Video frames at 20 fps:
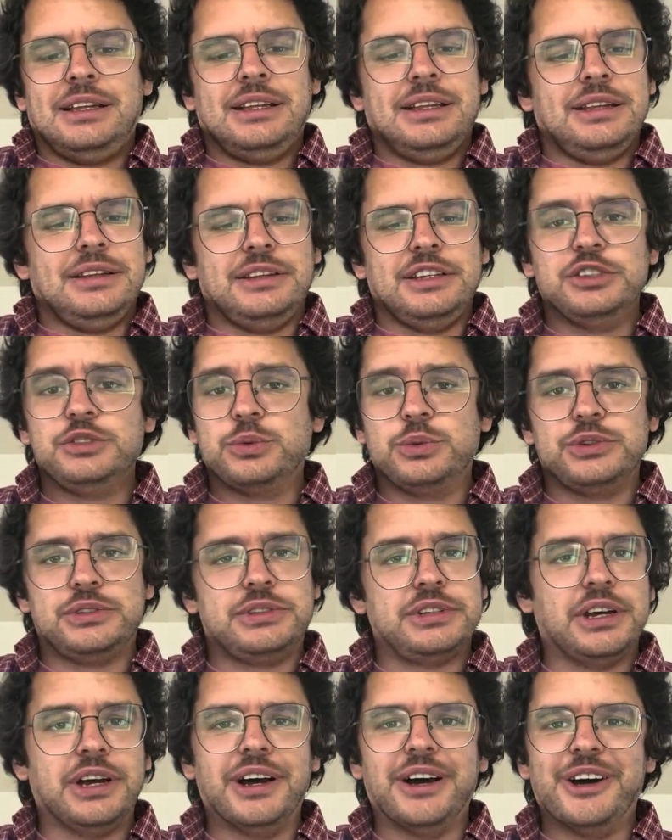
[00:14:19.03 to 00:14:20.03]
This was
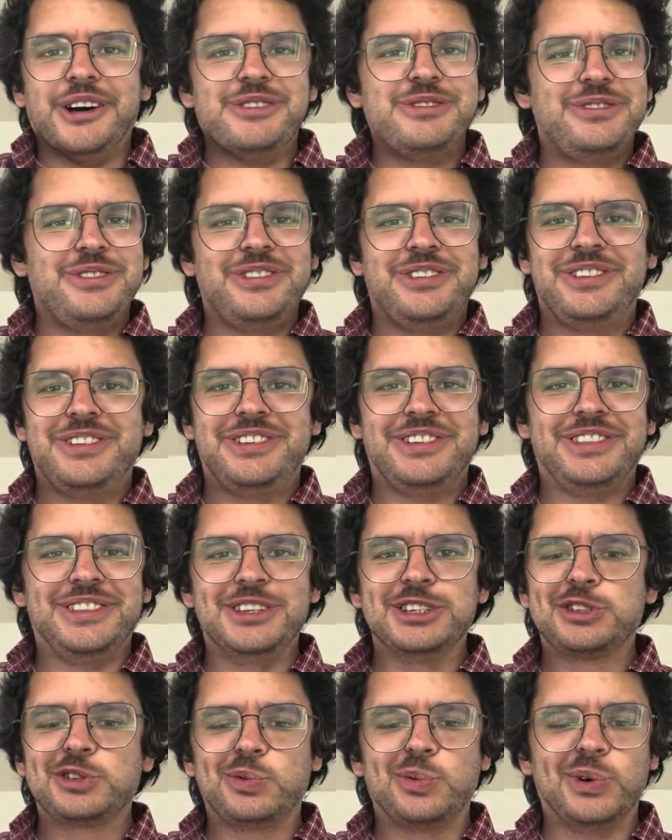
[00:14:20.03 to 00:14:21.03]
tough.
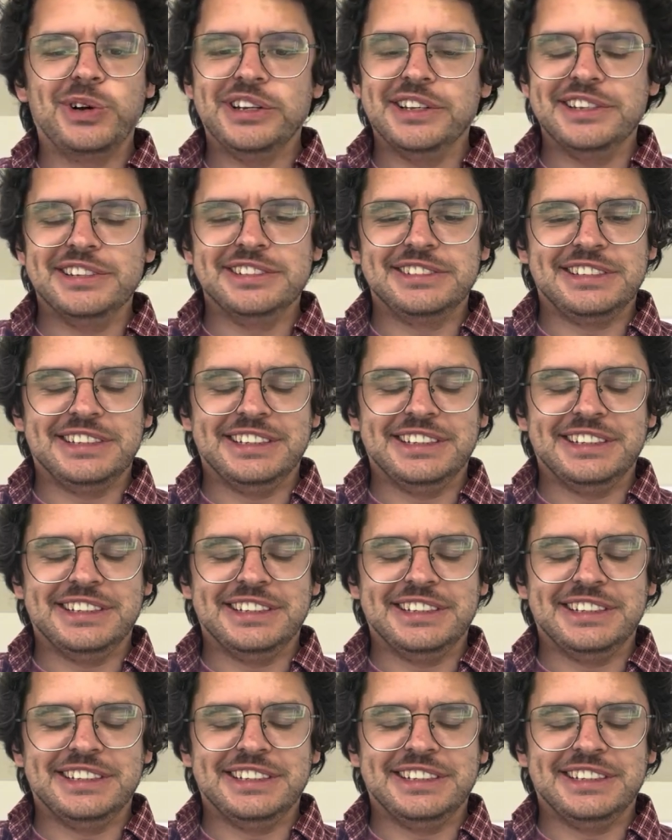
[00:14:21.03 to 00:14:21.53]
This movie